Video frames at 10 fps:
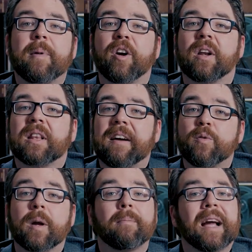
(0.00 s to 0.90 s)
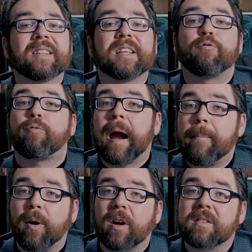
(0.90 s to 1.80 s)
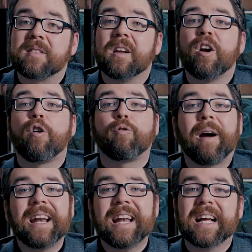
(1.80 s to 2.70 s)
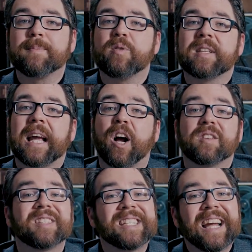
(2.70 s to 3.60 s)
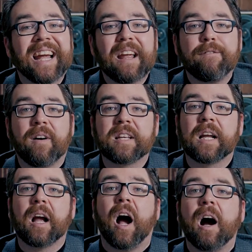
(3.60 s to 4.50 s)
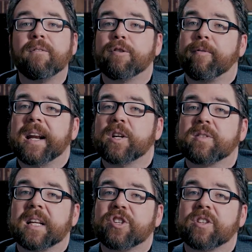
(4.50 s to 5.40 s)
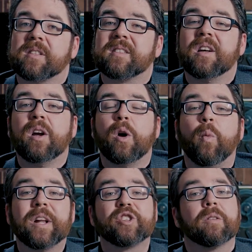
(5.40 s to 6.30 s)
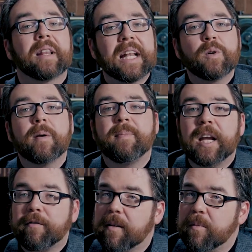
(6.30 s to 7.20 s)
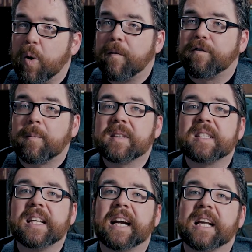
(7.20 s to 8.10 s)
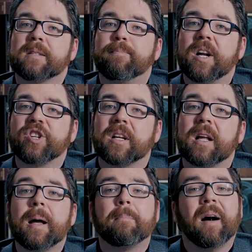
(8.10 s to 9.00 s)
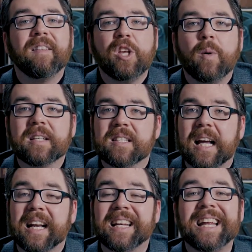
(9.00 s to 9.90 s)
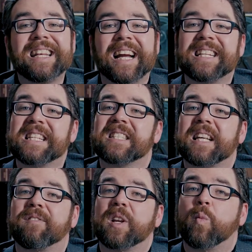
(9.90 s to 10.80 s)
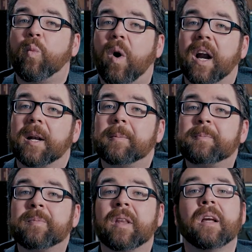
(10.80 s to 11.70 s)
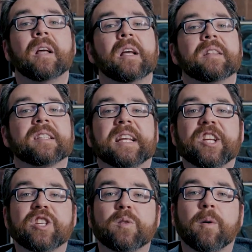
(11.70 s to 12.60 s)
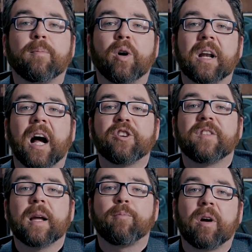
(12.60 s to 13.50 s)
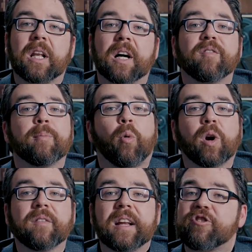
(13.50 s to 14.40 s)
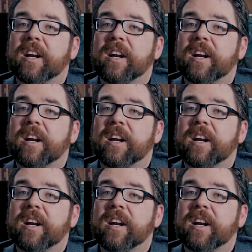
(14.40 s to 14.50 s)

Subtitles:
the American left-wing magazine Ramparts ran an expose on CIA funding of the radio stations, which led to it being removed from the CIA's budget by the US Senate in 1971. The stations were put under the umbrella of the Board of